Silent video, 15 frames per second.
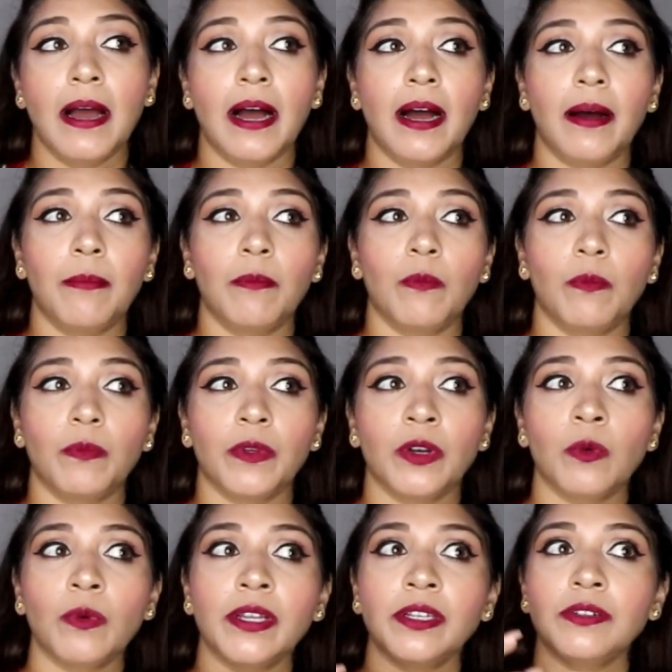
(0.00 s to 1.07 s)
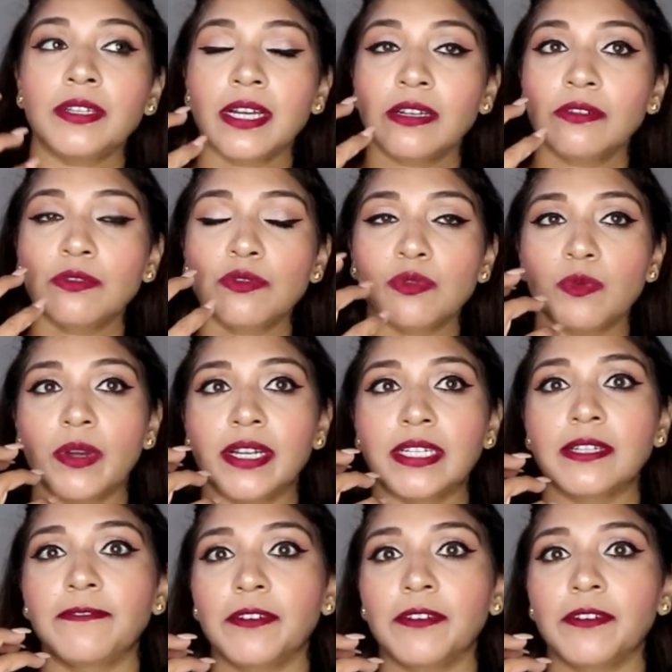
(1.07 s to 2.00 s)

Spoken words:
When you tend to sweat,